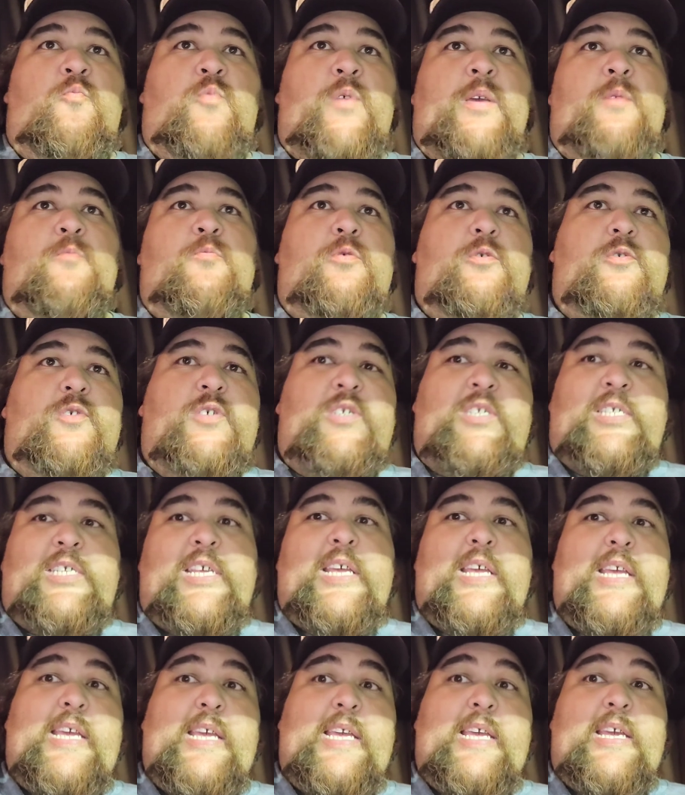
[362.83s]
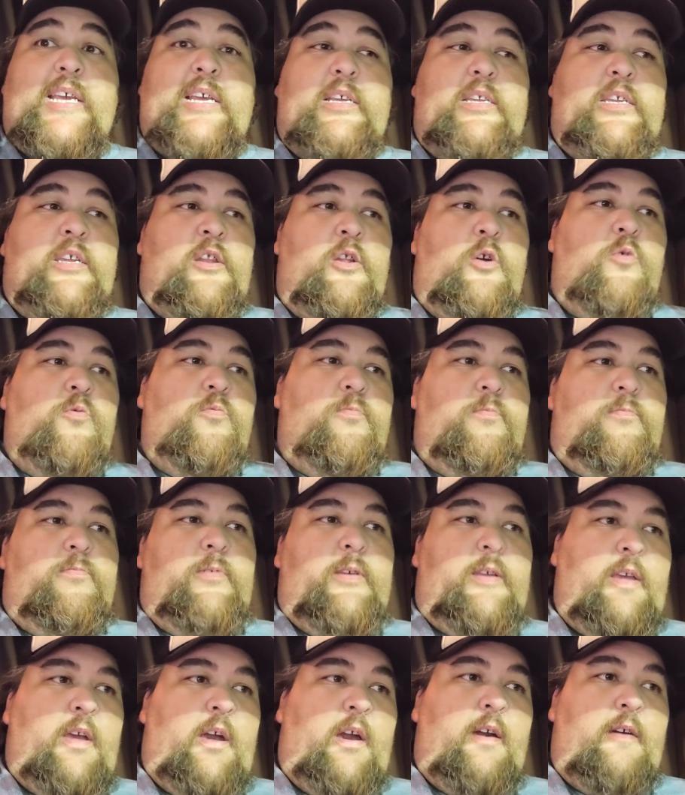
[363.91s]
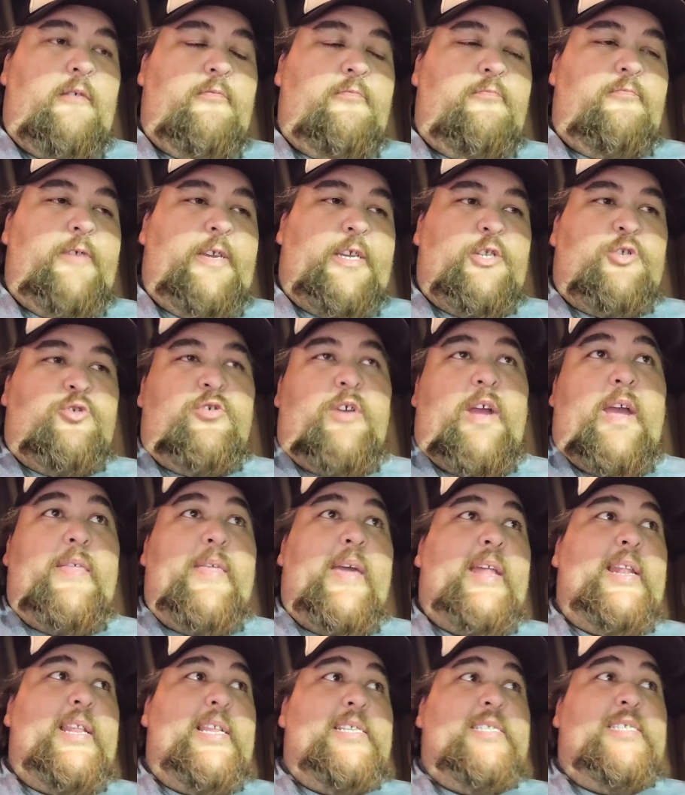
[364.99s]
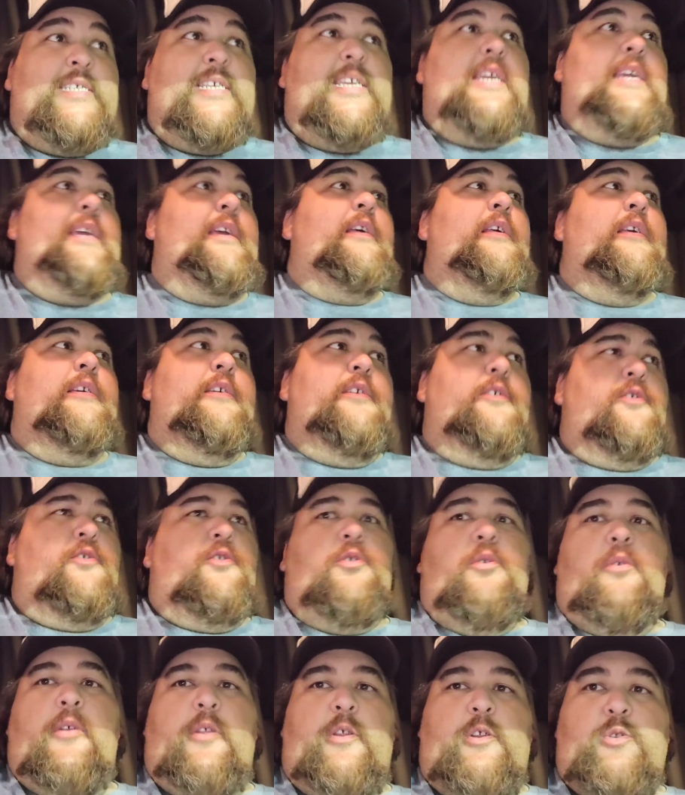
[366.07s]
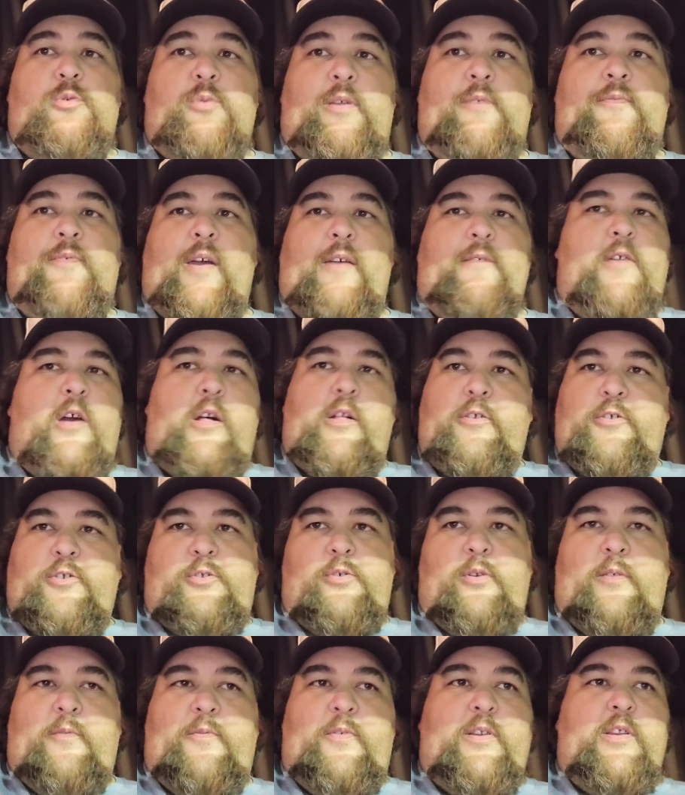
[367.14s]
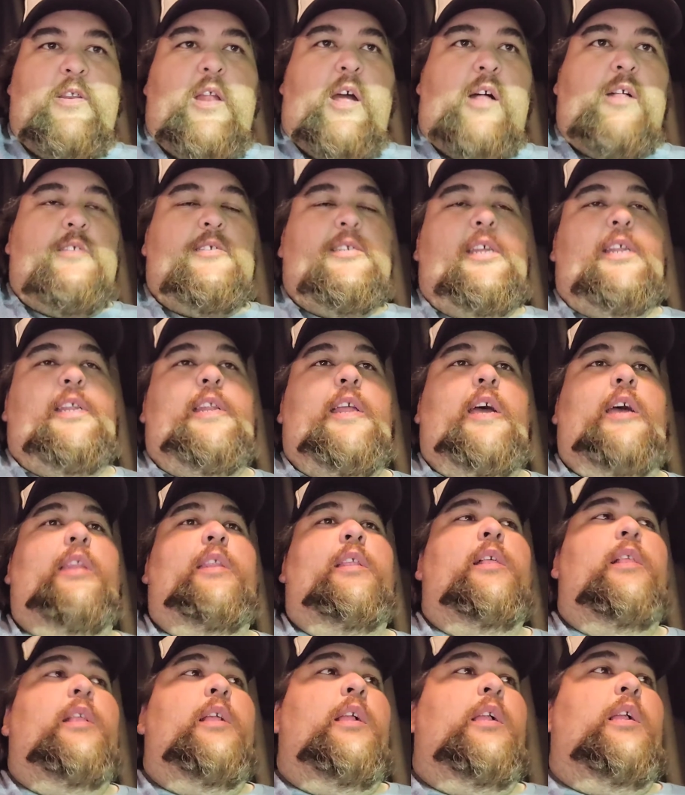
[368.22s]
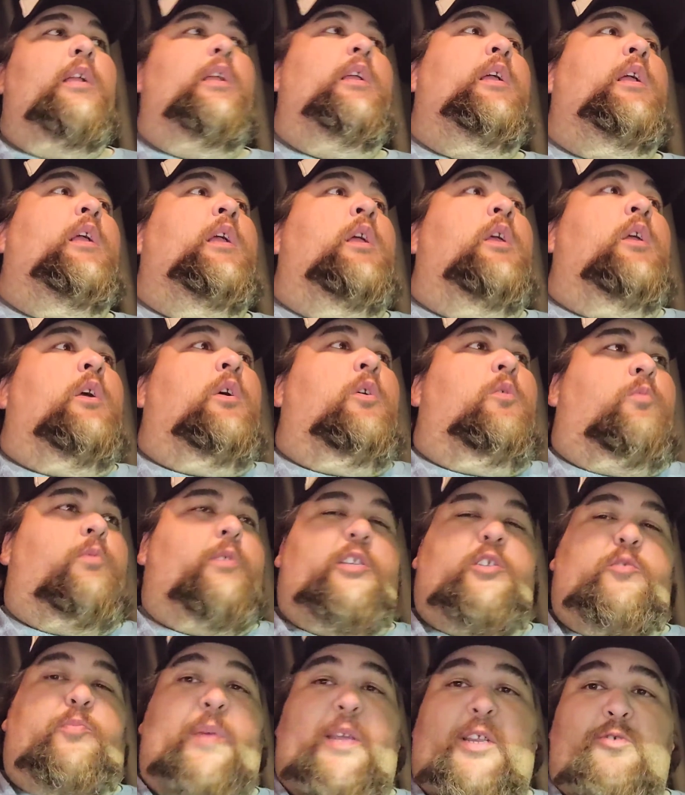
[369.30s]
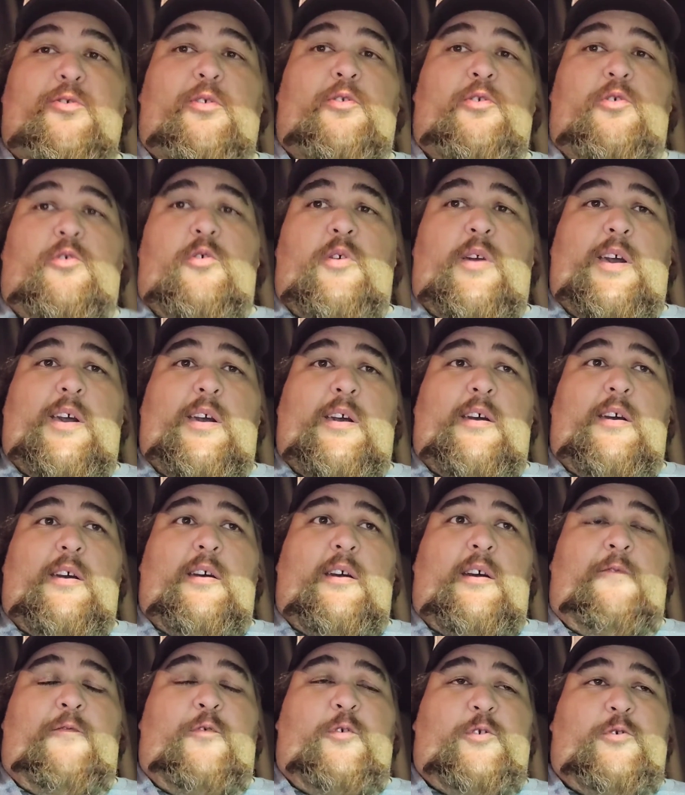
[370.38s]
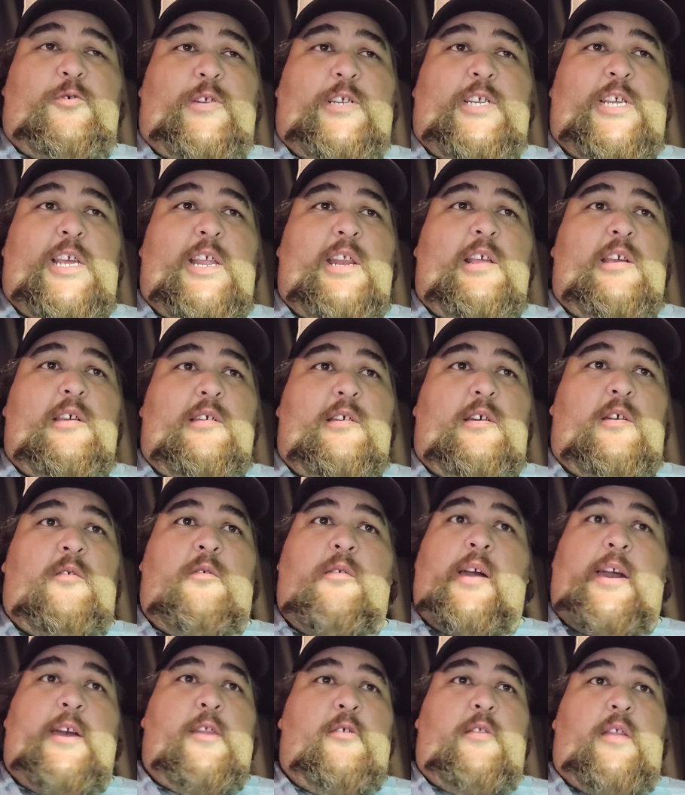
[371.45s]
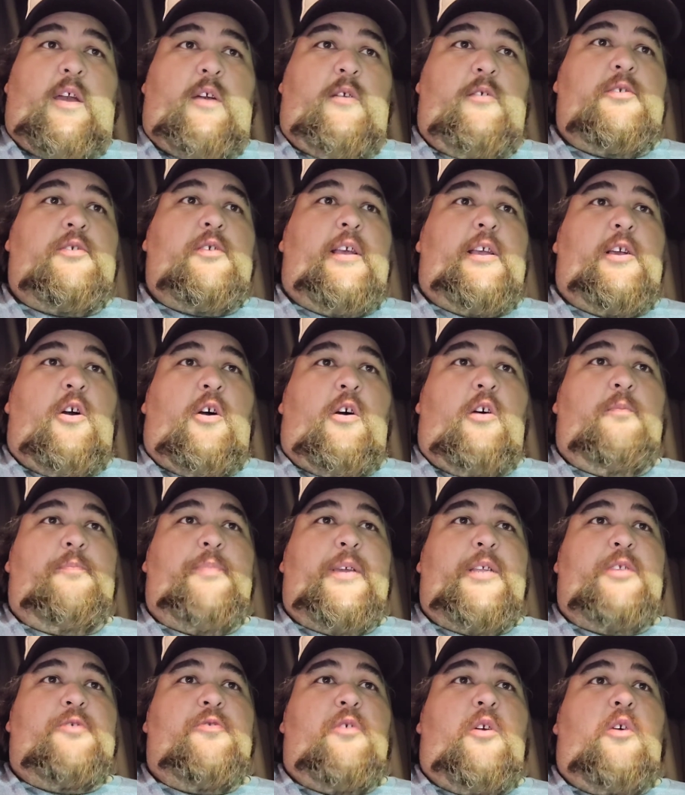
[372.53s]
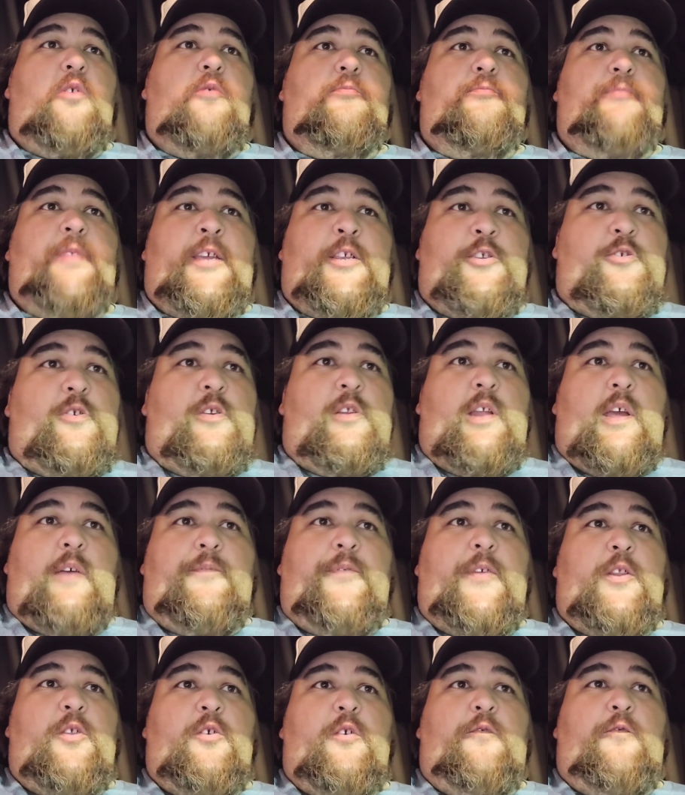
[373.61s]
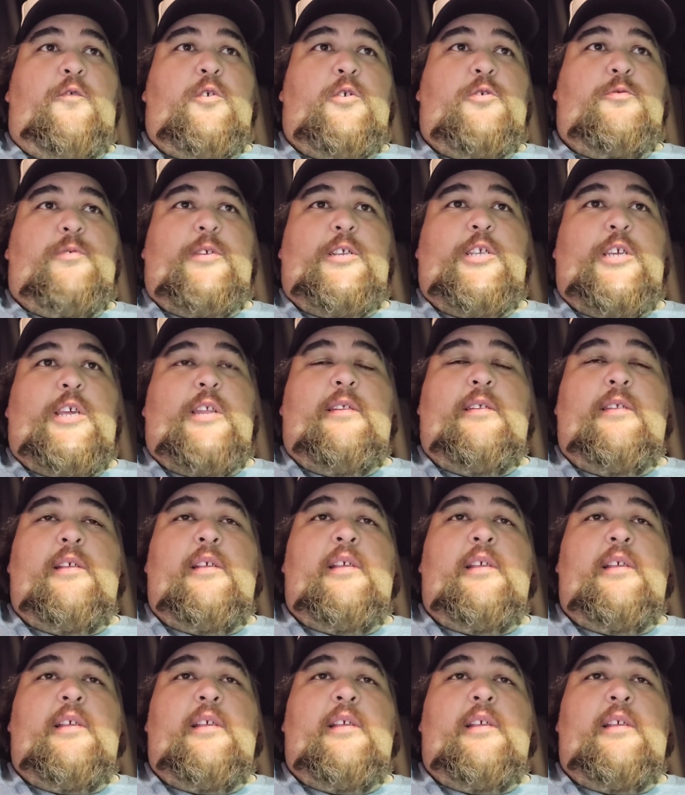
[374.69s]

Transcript: we will see, we could try that and see. It's $225, $250 to get it done. Well, does Petro do a forced regen? Oh, I don't know. So I called Petro. They, sure enough, they do a forced regen.